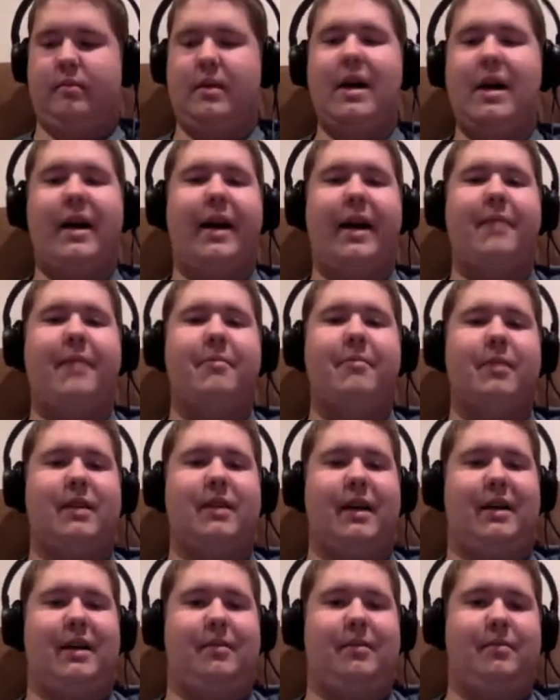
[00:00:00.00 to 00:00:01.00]
Okay, what
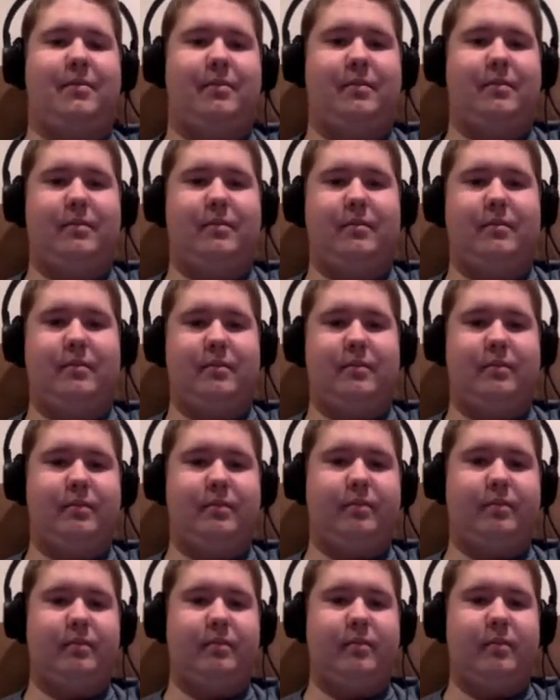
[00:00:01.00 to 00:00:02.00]
the hell? Tokai
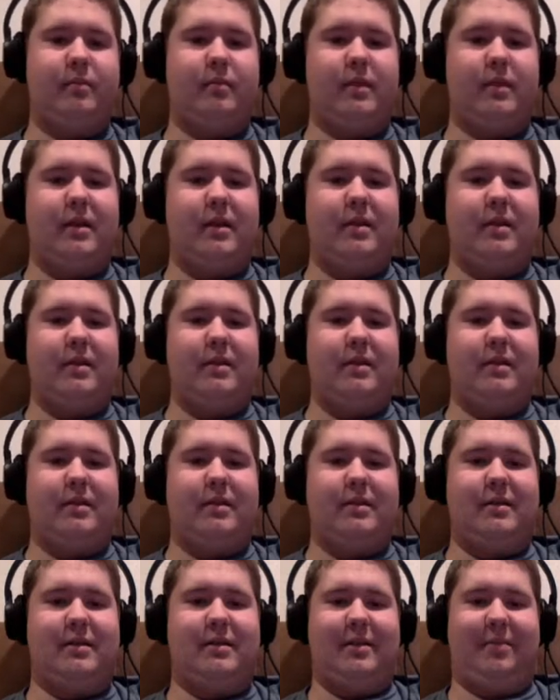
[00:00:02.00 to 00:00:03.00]
Klos
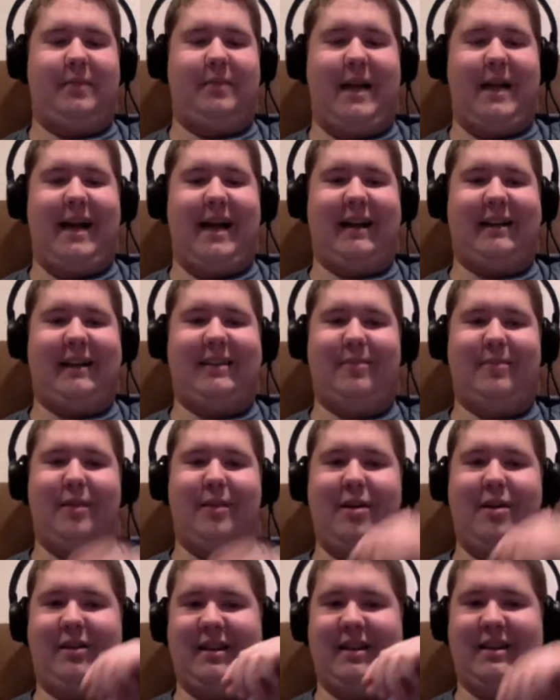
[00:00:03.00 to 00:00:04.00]
Takun. The black
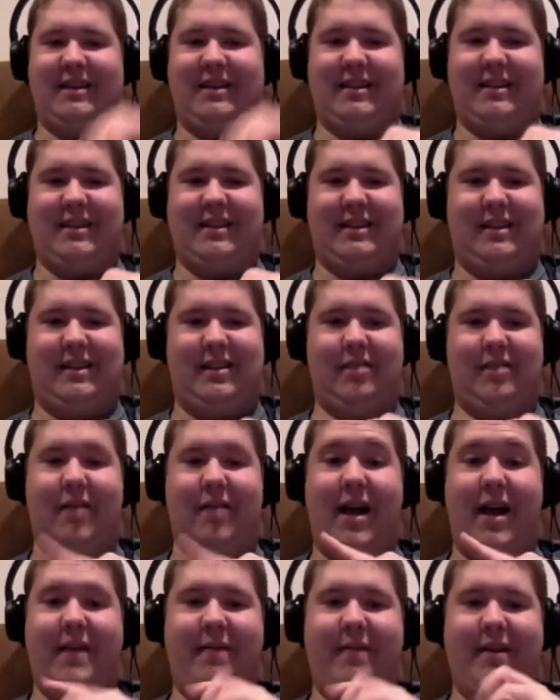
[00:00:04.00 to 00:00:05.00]
market is
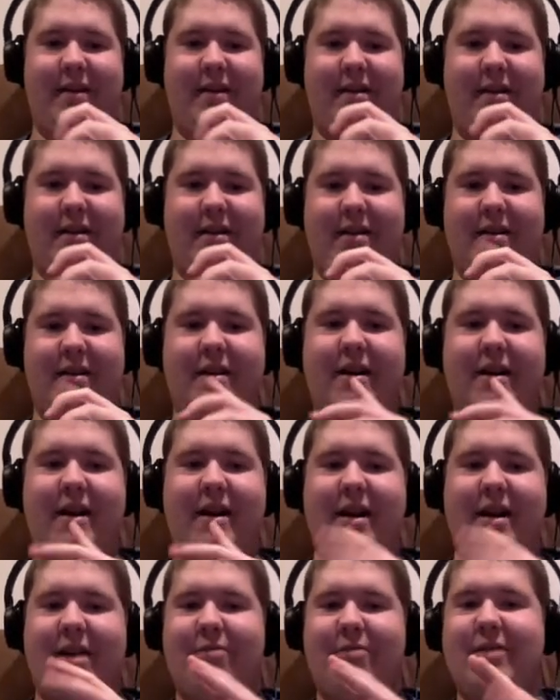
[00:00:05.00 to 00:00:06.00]
thriving.
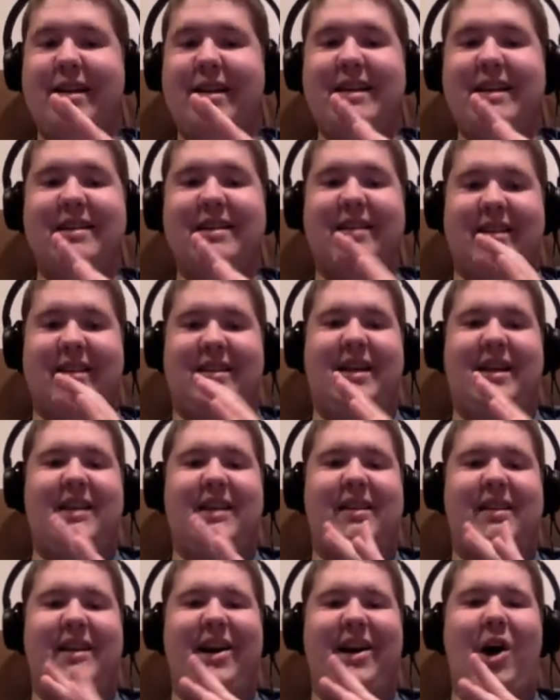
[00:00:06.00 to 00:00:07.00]
You need to
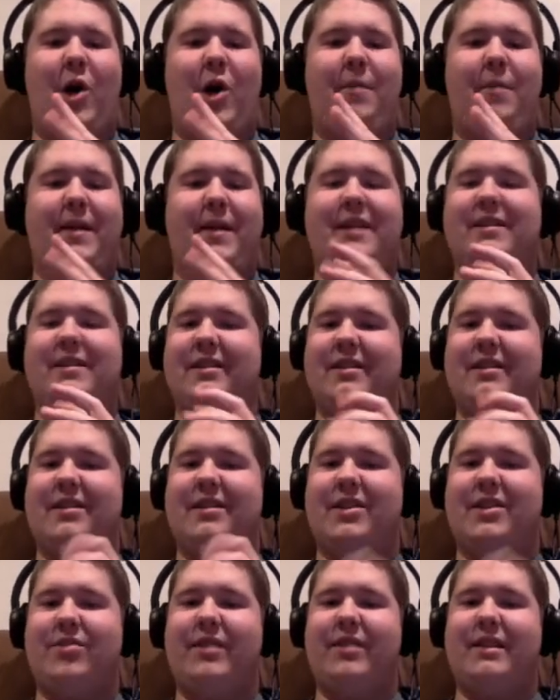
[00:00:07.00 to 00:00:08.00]
send the army to the
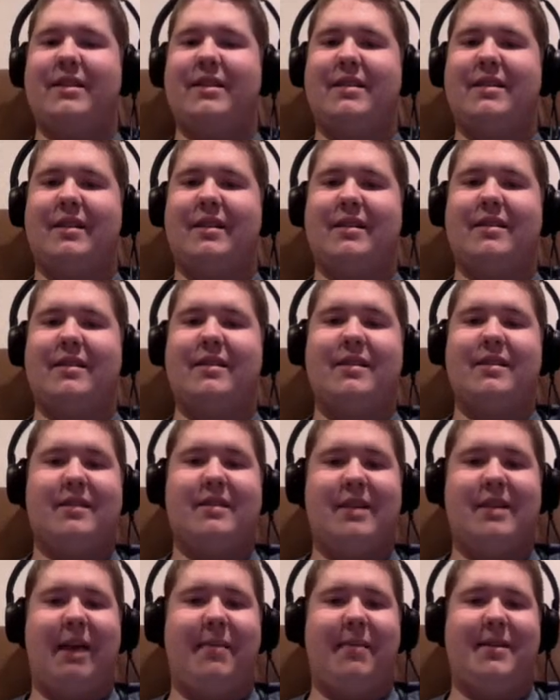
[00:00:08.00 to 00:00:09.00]
streets to
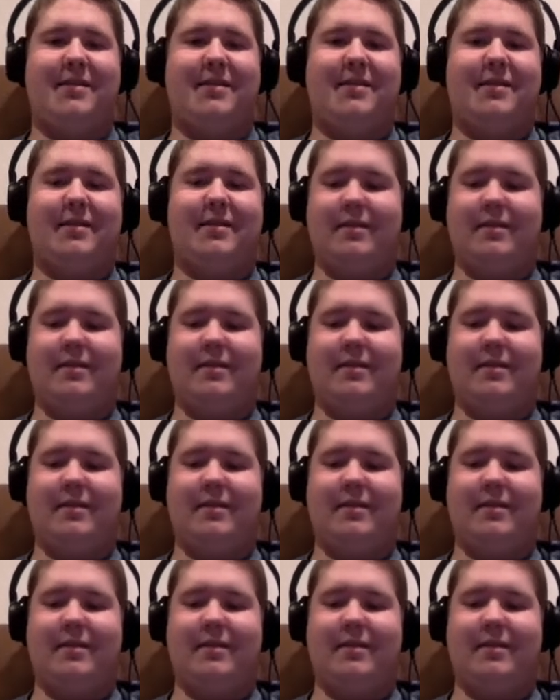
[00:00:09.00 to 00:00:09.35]
stop it.